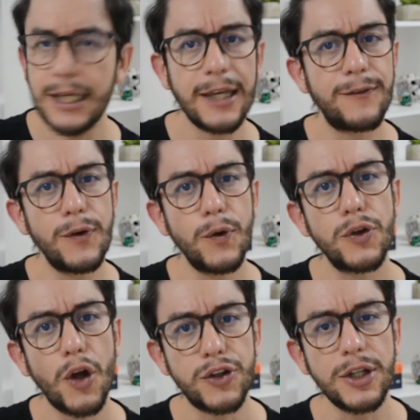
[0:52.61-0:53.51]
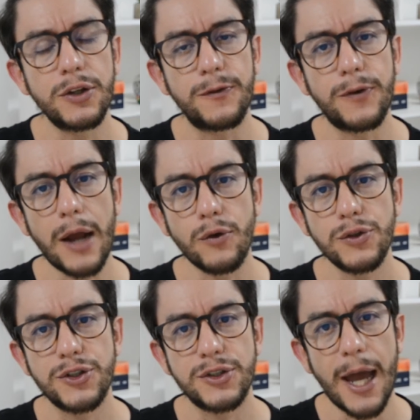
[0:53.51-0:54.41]
If you're not into
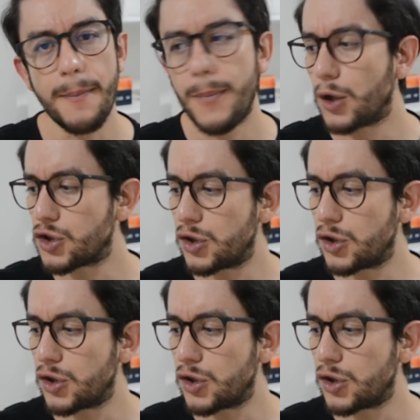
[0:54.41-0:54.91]
fragrances that much,